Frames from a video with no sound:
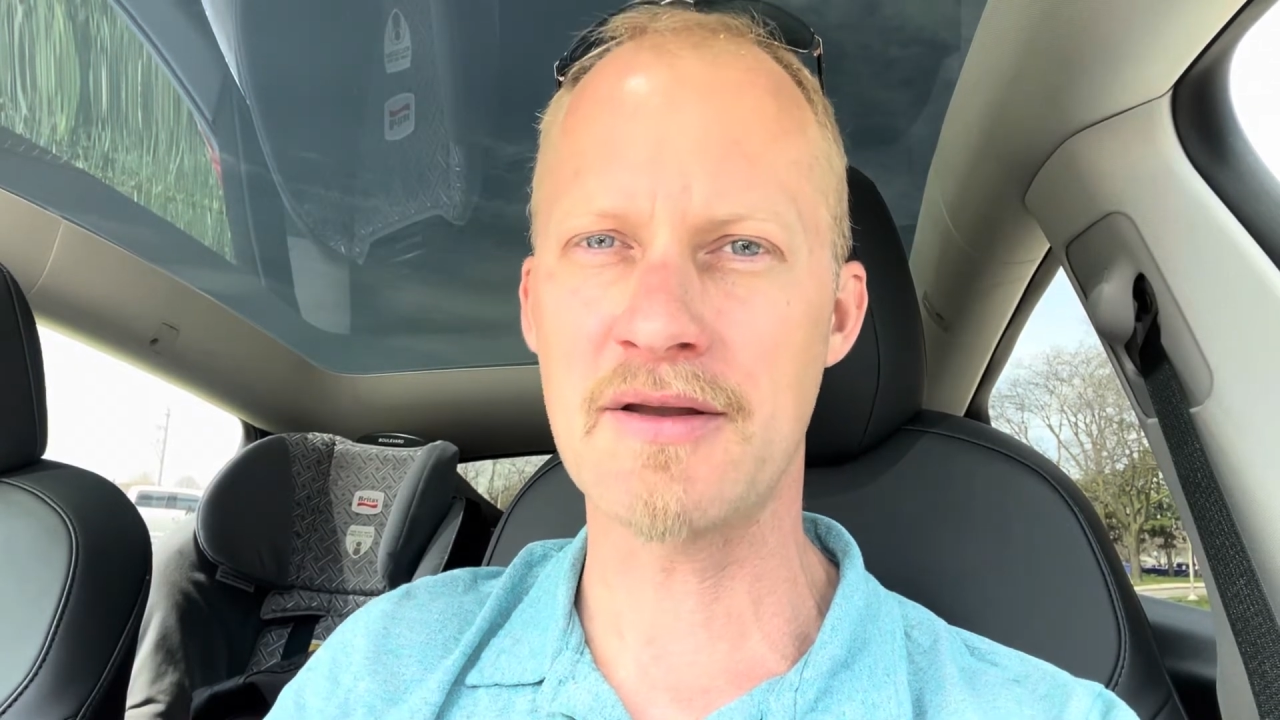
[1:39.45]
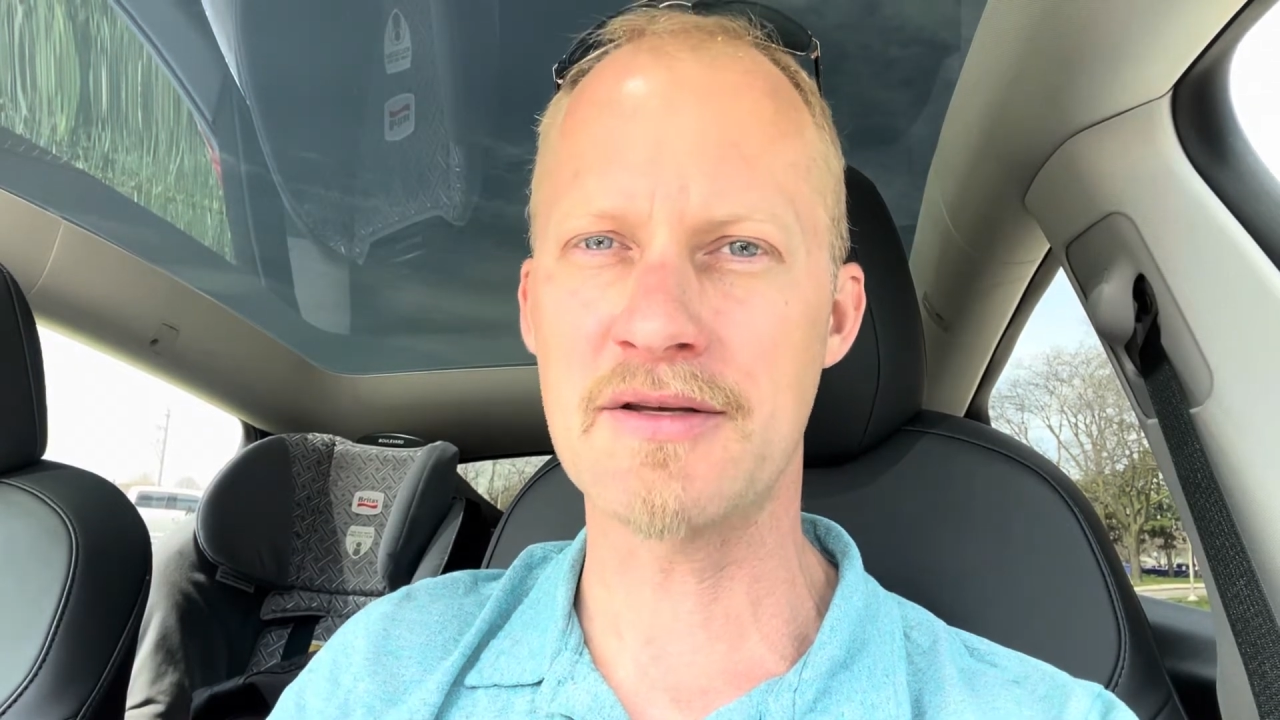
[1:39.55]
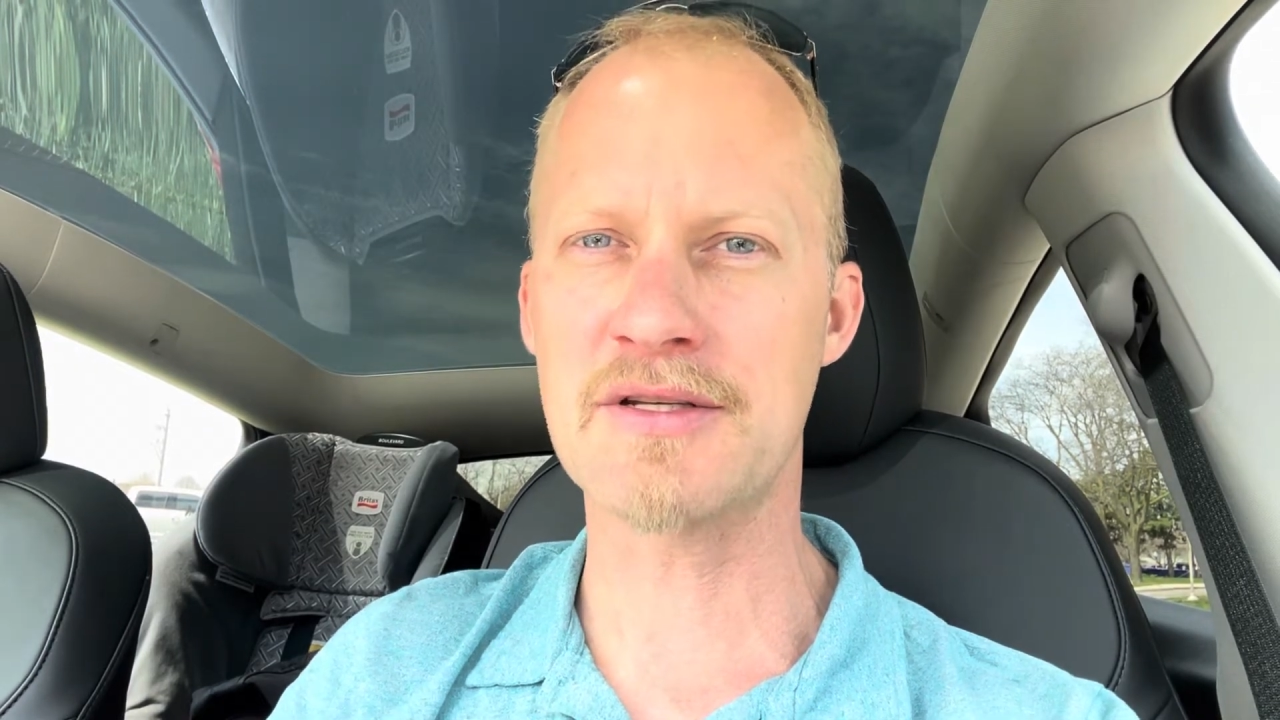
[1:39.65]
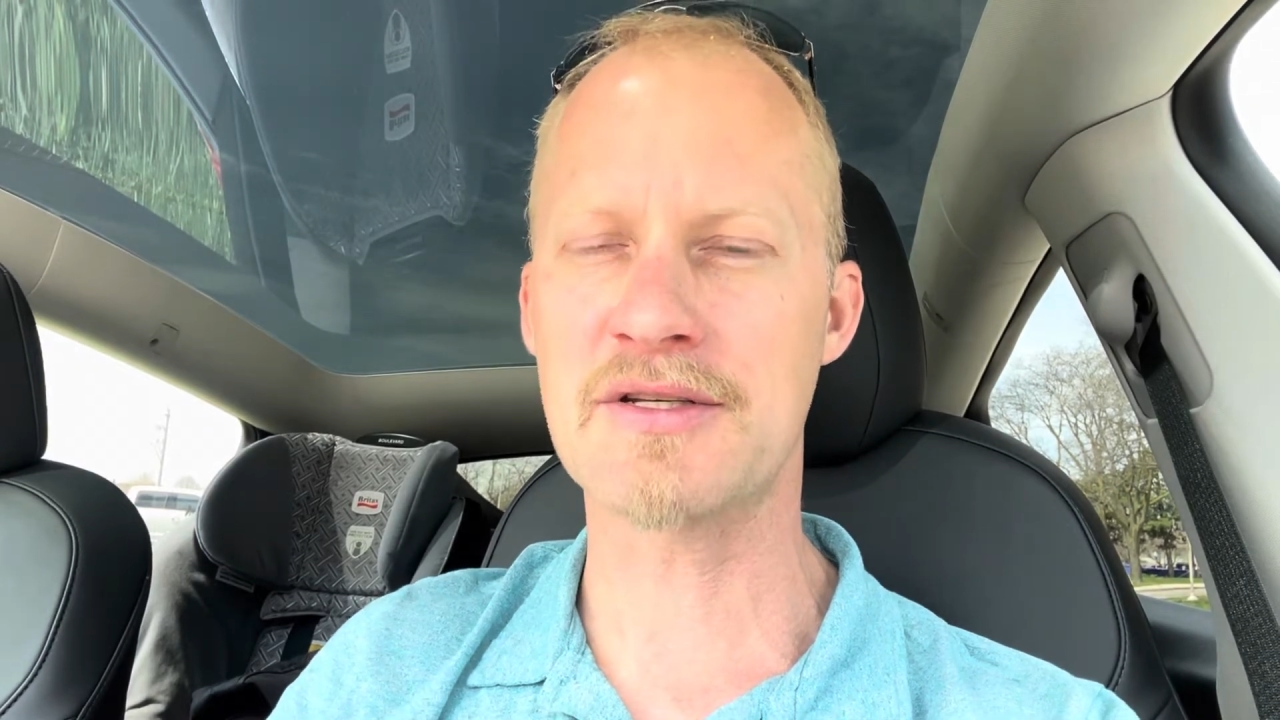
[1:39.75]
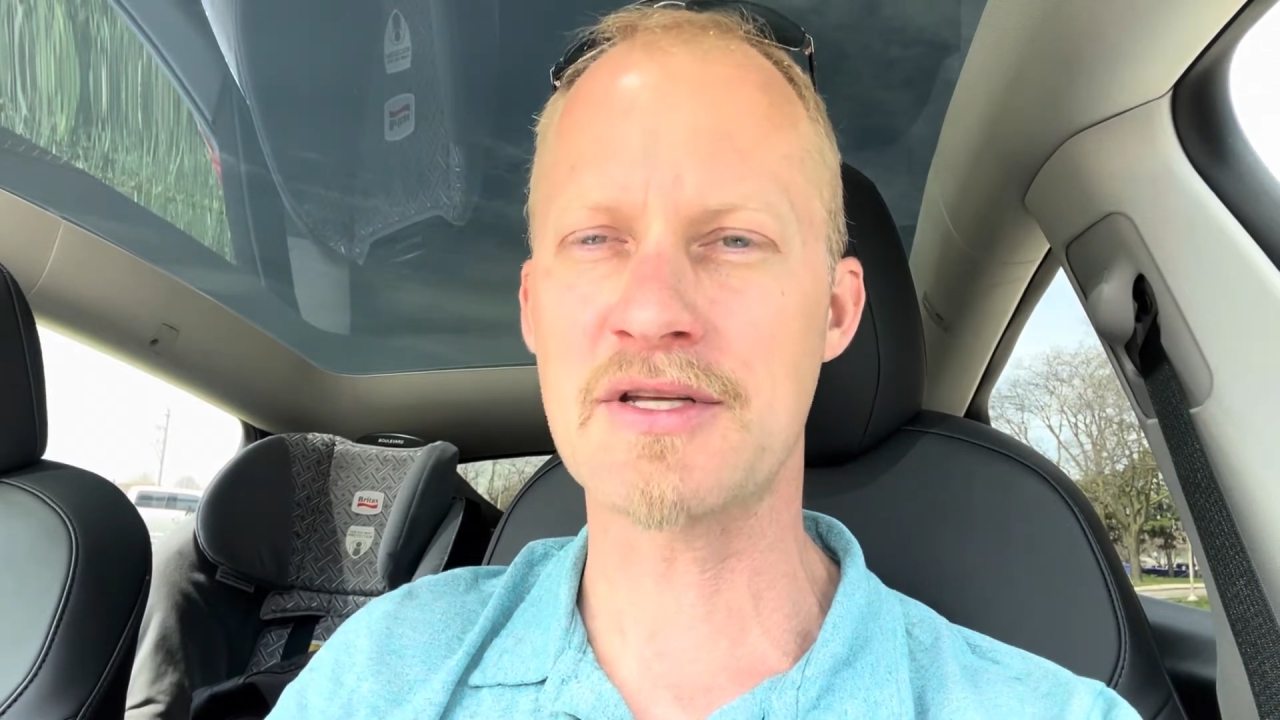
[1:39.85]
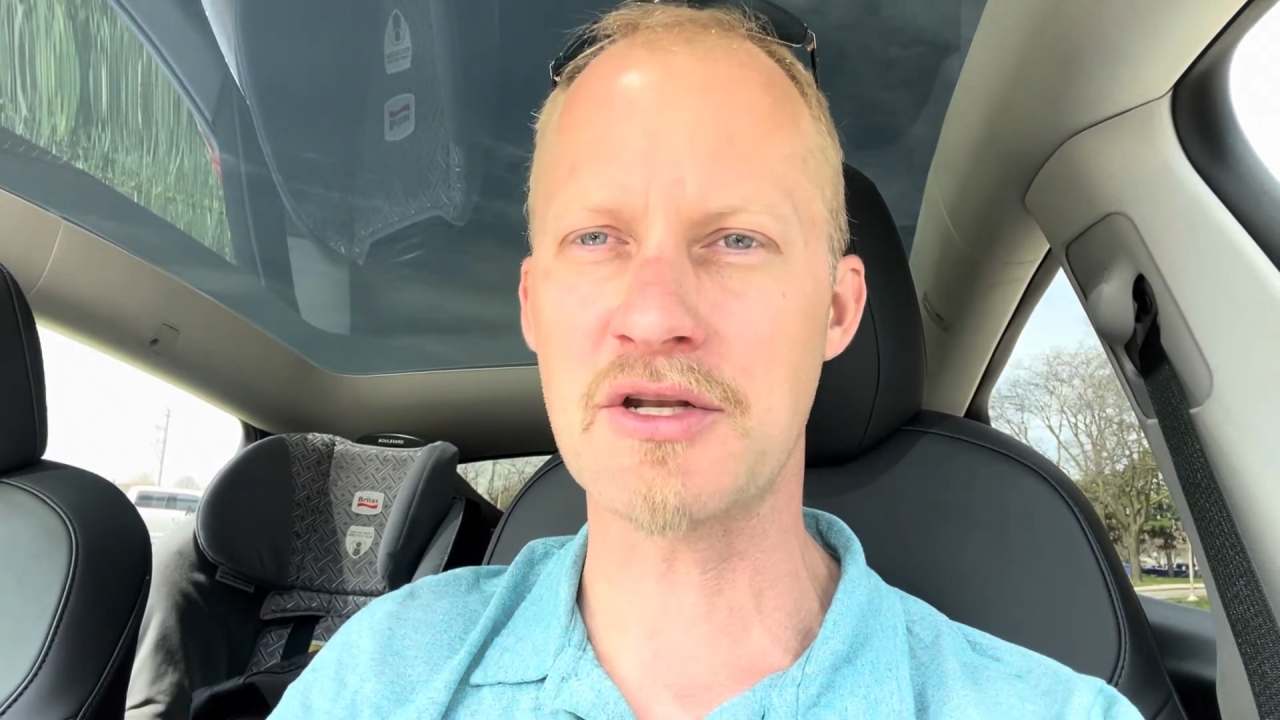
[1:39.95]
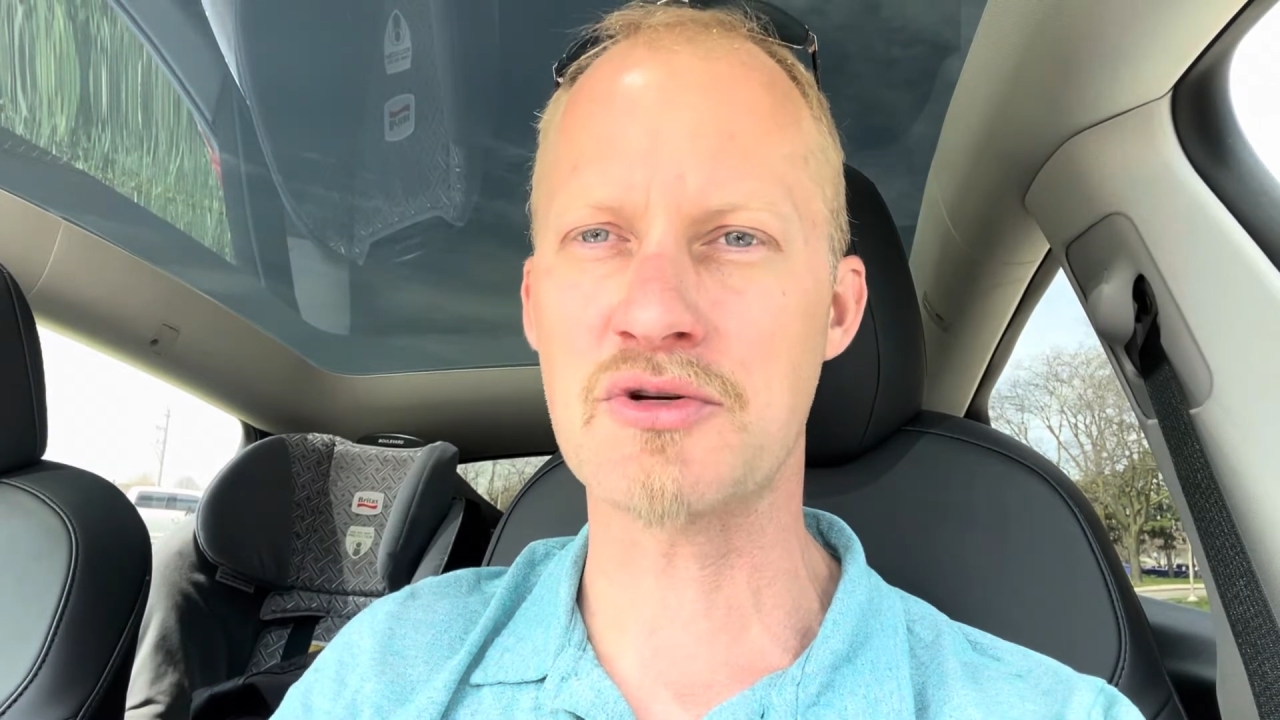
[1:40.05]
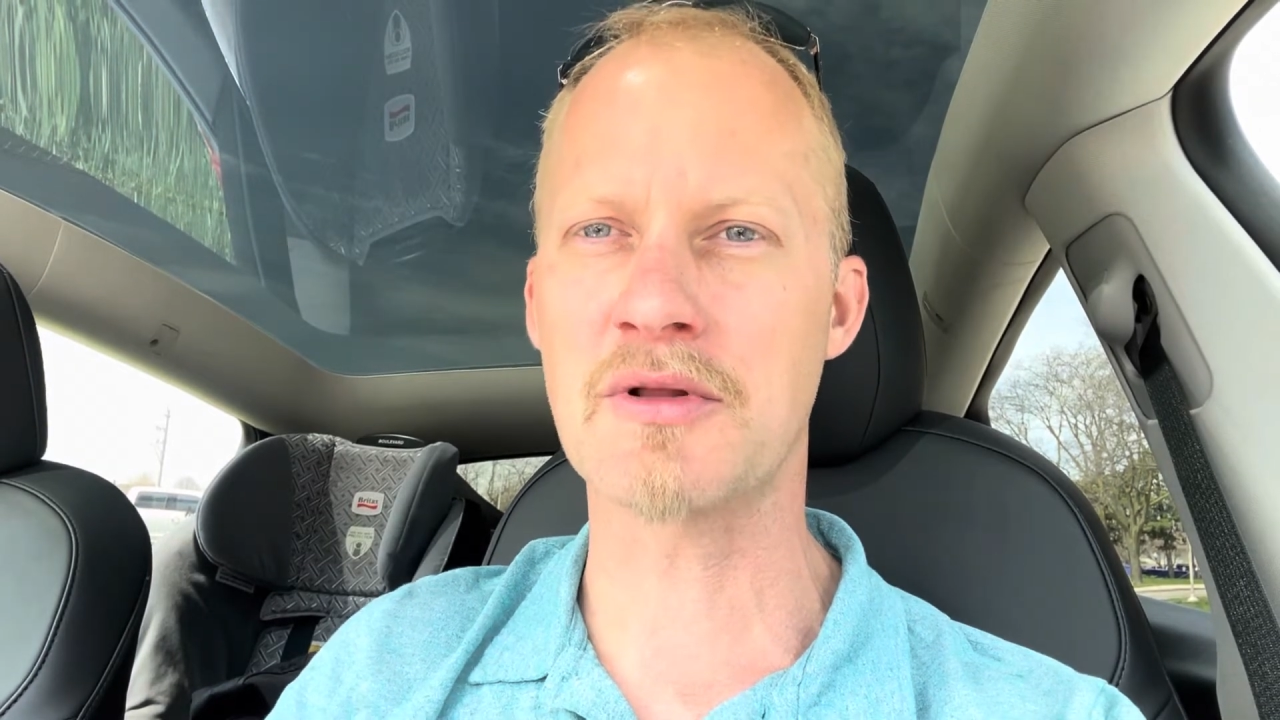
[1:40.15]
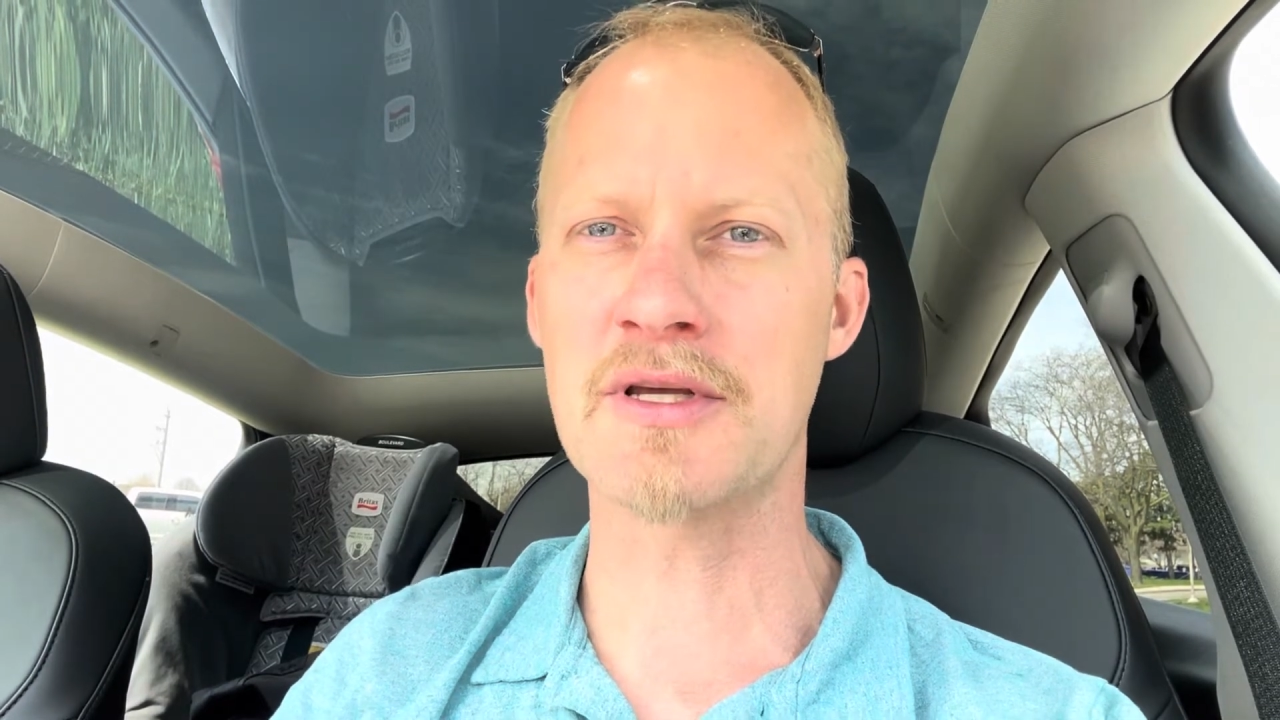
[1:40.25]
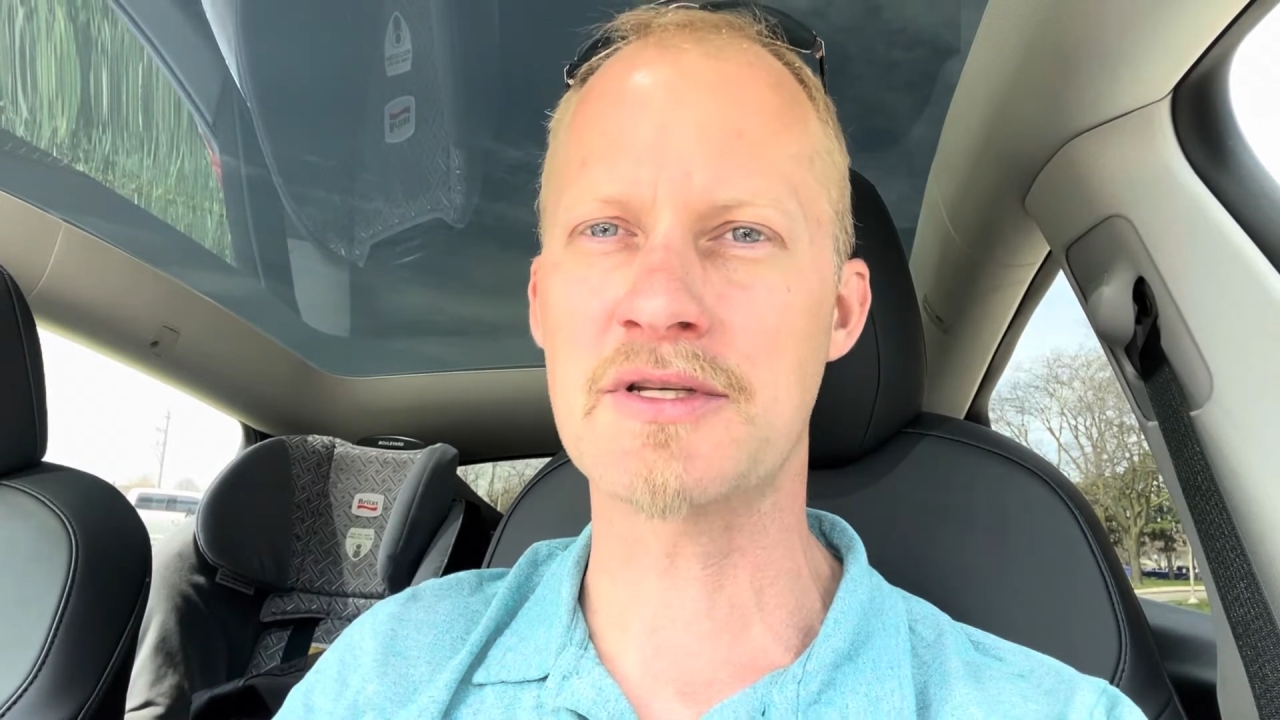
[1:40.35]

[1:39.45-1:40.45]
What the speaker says: is a centrally